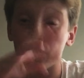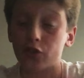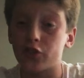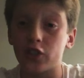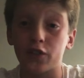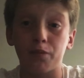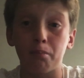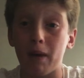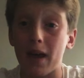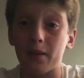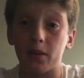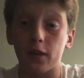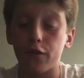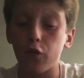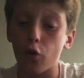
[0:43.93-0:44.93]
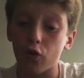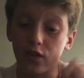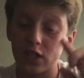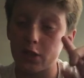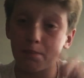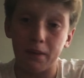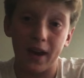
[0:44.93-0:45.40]
Just mainly for
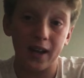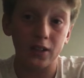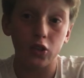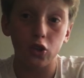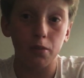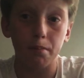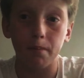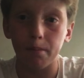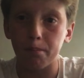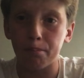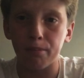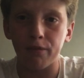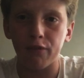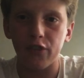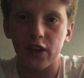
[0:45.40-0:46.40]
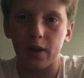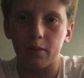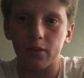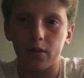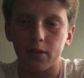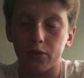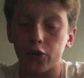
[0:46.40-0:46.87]
respect to the
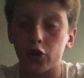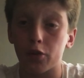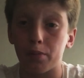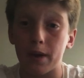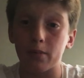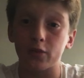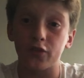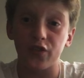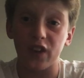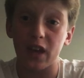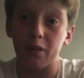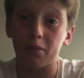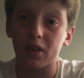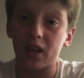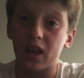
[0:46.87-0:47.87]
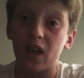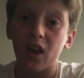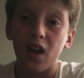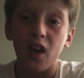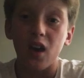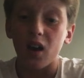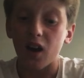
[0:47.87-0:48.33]
family, to the people's family,
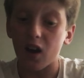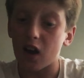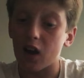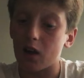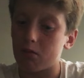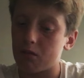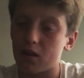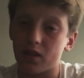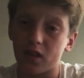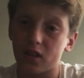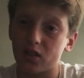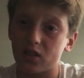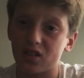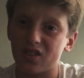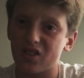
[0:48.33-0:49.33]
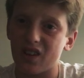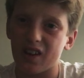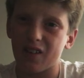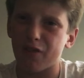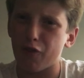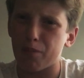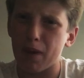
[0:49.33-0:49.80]
and then just,
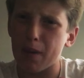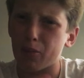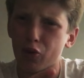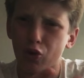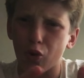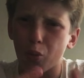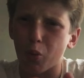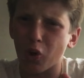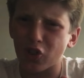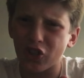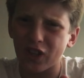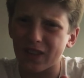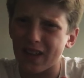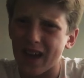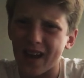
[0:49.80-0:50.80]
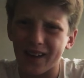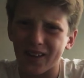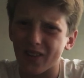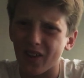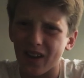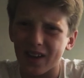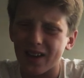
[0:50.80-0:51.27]
like, for people who are watching that
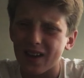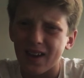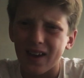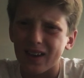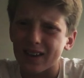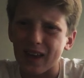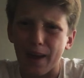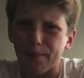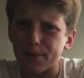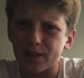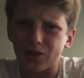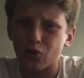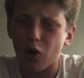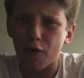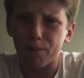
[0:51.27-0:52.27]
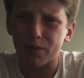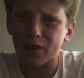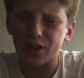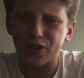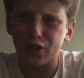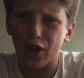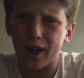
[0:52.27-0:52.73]
and, like, get pissed off
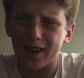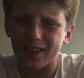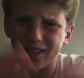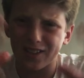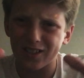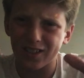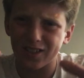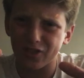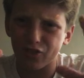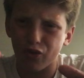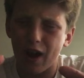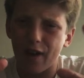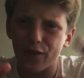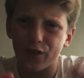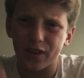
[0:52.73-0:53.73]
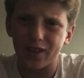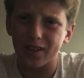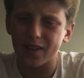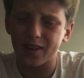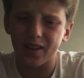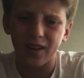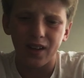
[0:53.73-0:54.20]
because, like, it's just graphic
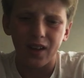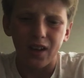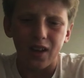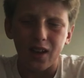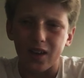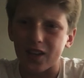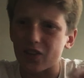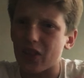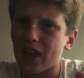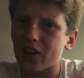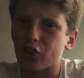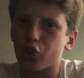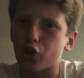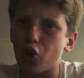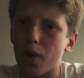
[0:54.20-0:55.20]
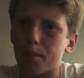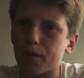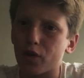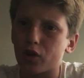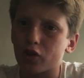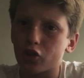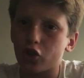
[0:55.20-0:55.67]
and that should not
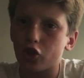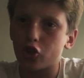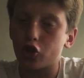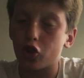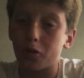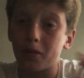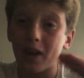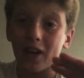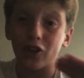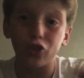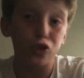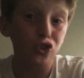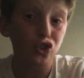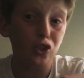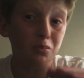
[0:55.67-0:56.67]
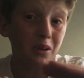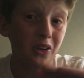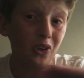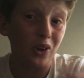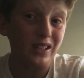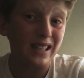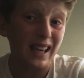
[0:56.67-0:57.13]
be on YouTube. Now, YouTube did
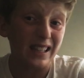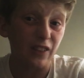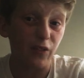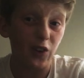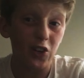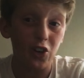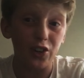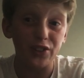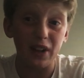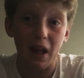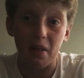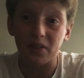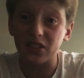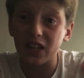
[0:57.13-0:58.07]
not take the video down.